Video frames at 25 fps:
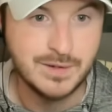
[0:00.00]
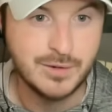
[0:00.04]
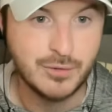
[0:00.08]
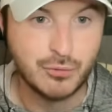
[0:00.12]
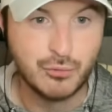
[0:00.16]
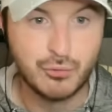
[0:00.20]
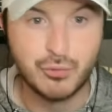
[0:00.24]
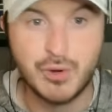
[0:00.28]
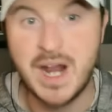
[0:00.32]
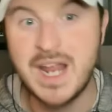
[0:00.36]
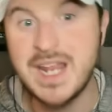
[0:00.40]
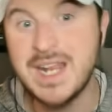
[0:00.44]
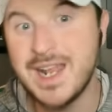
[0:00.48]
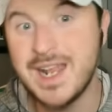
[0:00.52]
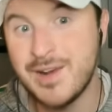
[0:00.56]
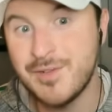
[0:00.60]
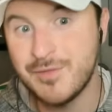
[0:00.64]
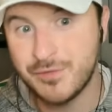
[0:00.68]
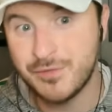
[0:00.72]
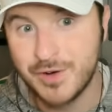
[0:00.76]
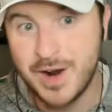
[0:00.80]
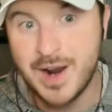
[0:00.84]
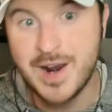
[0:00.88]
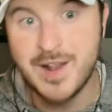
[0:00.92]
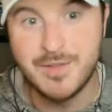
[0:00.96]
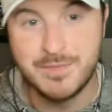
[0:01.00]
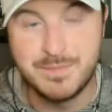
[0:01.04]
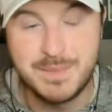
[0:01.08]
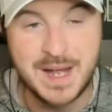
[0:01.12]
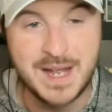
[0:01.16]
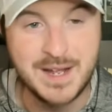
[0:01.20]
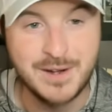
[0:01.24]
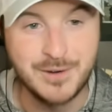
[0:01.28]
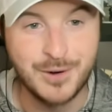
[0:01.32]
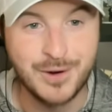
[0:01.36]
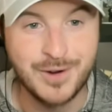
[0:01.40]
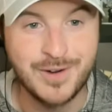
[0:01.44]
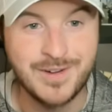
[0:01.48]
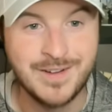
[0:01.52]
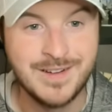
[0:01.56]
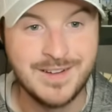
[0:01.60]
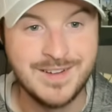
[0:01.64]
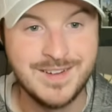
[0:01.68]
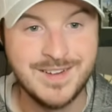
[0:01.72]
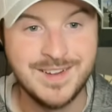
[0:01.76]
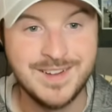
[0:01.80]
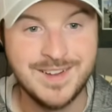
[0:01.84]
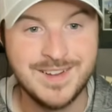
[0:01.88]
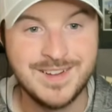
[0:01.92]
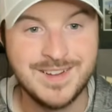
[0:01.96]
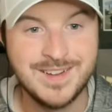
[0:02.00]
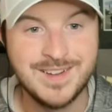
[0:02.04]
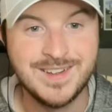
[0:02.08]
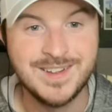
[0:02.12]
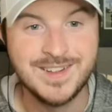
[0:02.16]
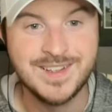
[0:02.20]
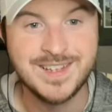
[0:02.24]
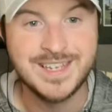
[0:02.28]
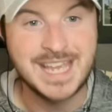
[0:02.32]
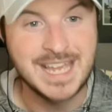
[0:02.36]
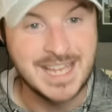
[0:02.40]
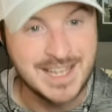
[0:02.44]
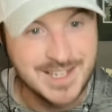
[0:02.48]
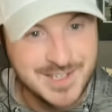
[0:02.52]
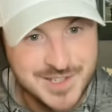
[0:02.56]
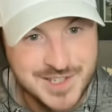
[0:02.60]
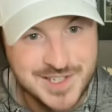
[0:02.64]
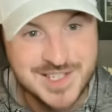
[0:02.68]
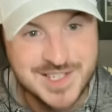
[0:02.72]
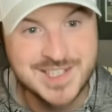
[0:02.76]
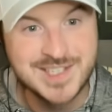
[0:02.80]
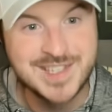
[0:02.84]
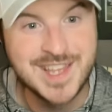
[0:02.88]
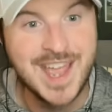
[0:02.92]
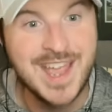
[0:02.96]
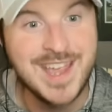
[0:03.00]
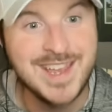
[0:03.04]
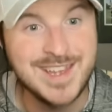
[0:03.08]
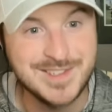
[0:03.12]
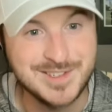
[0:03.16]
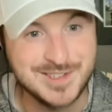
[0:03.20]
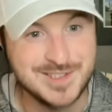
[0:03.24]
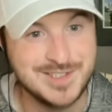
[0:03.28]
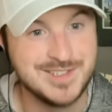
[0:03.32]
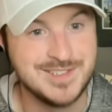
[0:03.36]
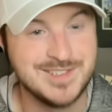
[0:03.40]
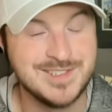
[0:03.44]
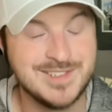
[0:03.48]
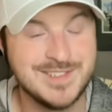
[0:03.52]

right in front of Baylor, Kansas State.